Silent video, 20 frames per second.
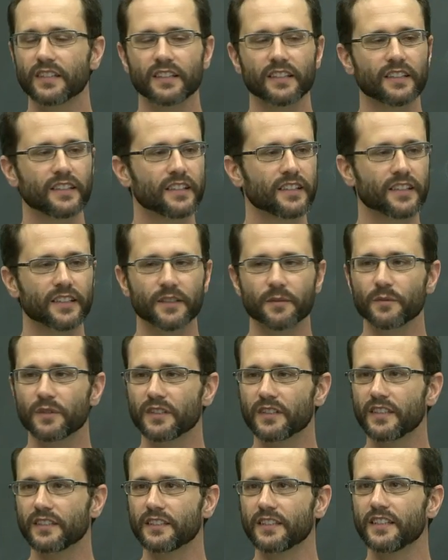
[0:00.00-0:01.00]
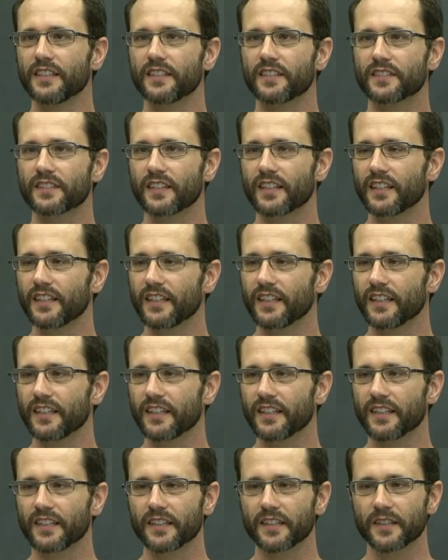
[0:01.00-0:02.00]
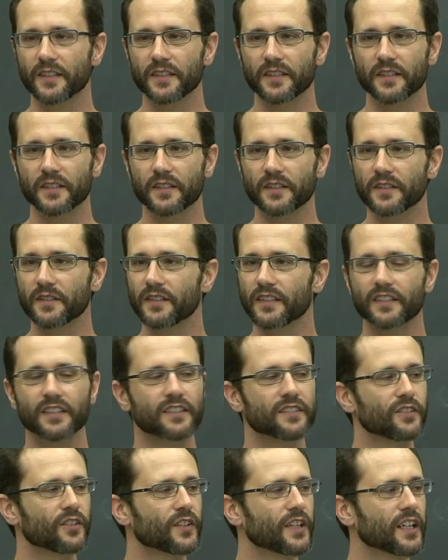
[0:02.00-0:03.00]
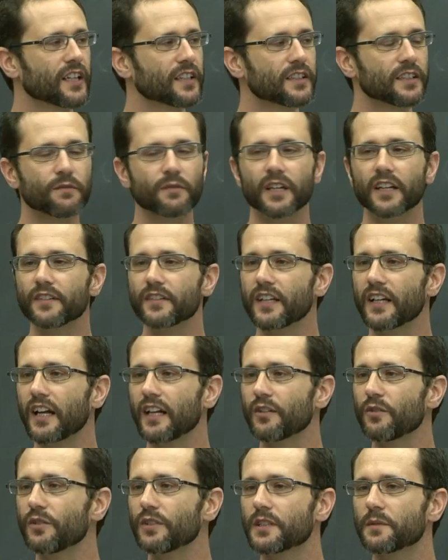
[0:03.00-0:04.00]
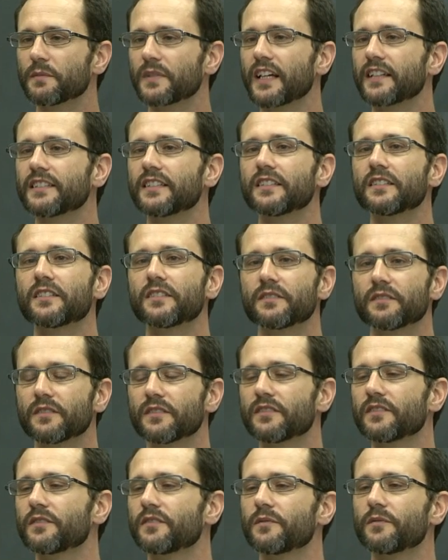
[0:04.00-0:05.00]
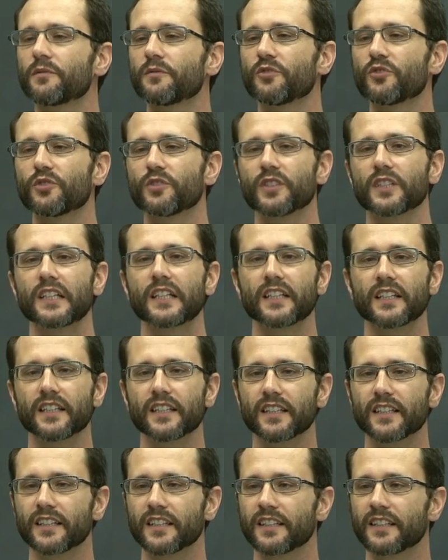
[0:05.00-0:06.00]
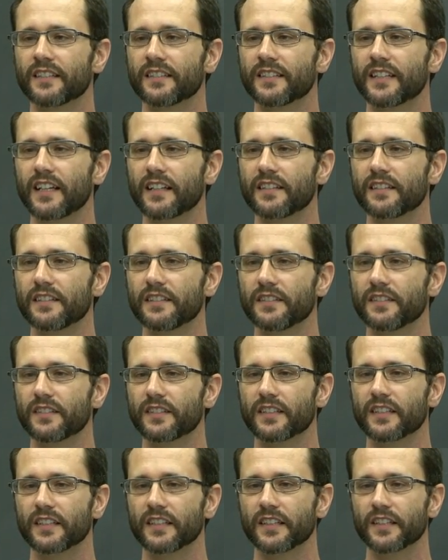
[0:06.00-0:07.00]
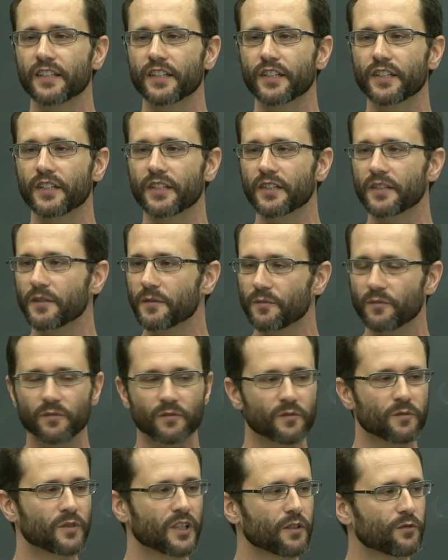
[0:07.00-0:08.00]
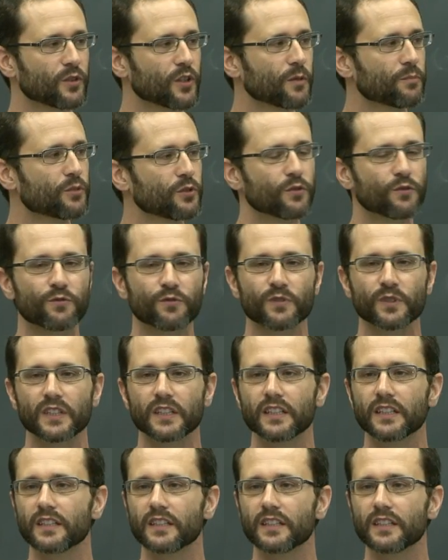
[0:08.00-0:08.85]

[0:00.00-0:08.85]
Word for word: um, that it's uh, that it's non-negative, and the algorithm doesn't doesn't give you a proof